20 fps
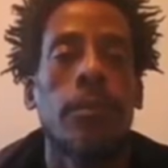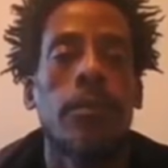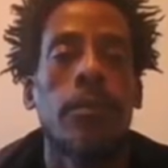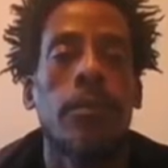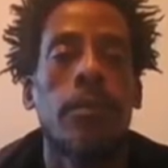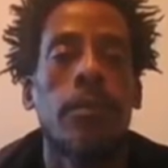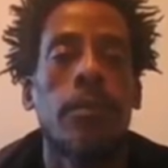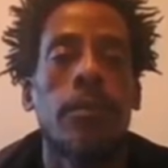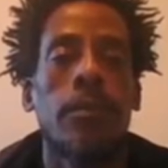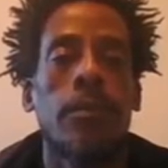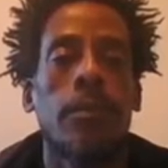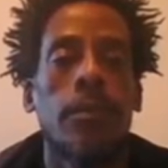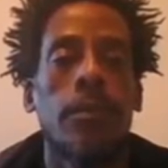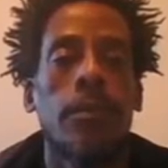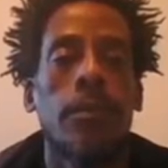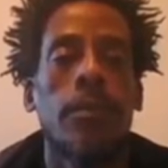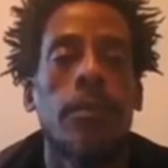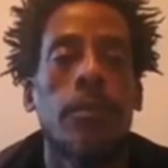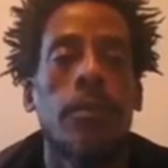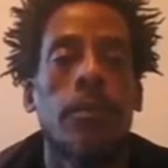
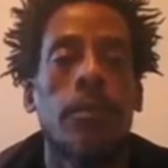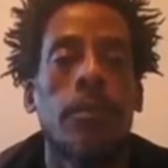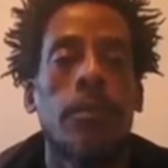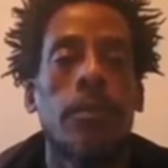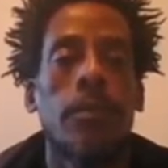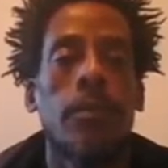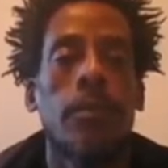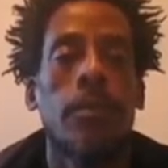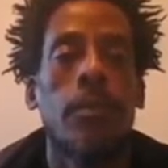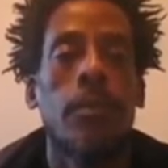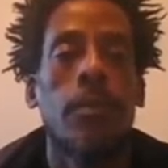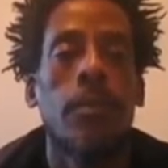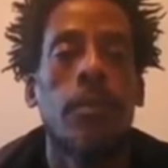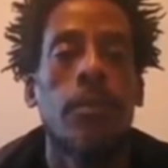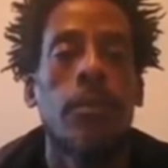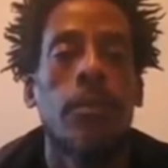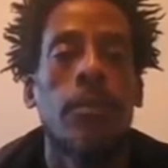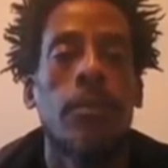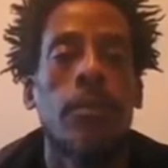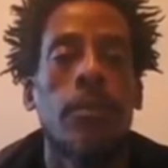
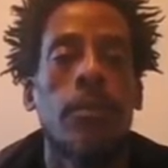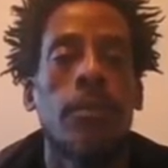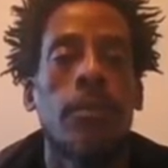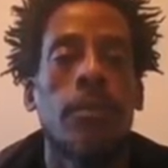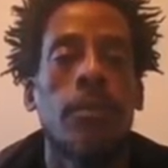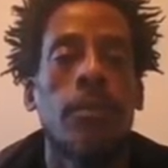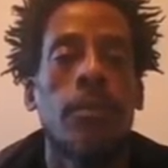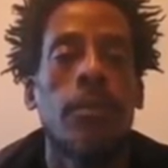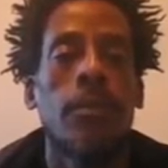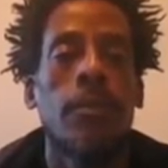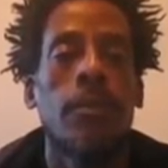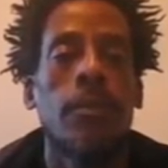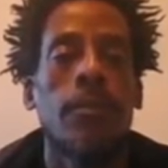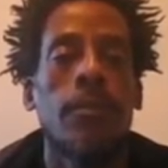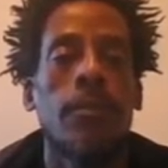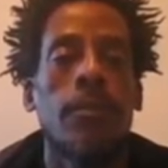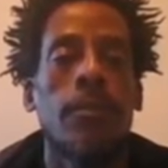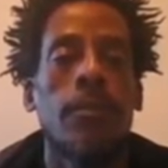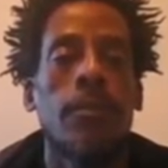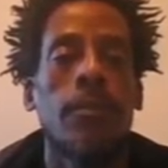
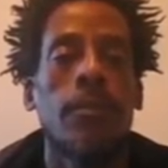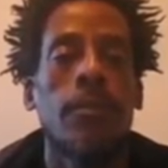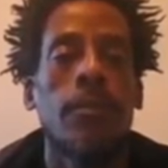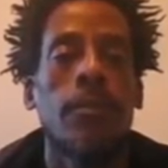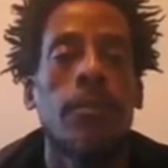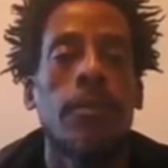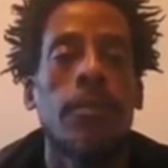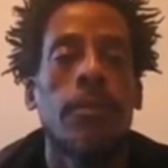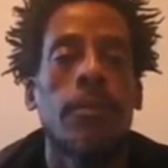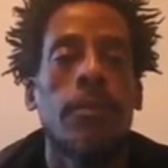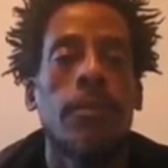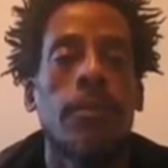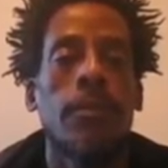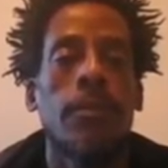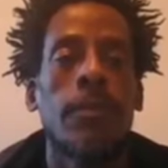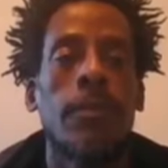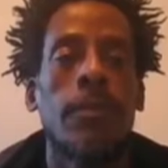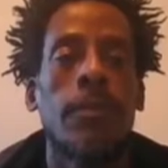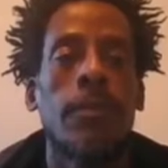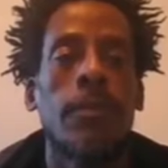
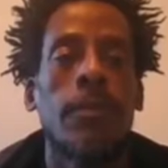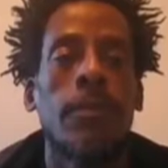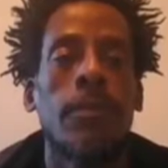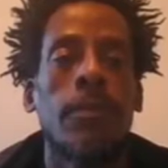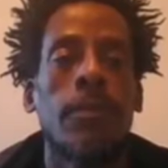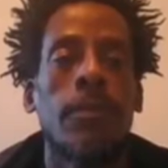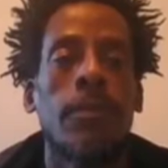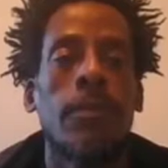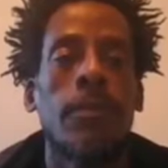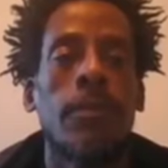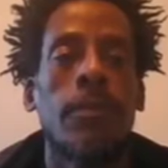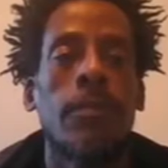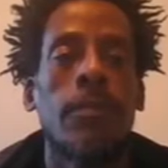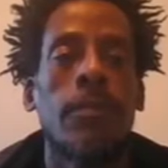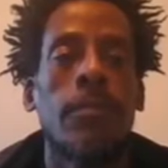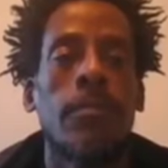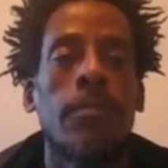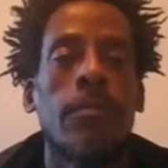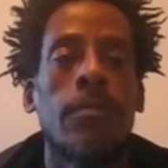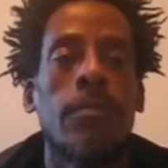
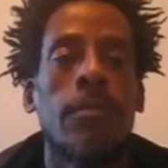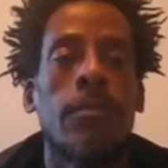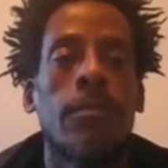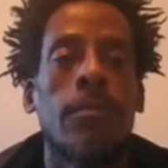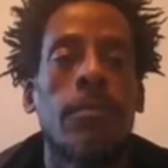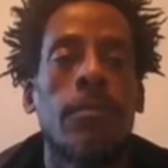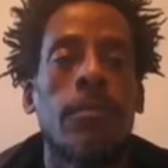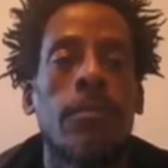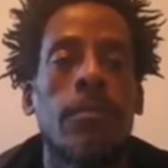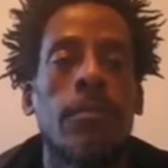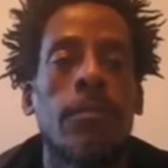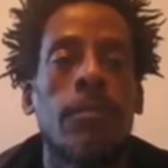This person isn't speaking.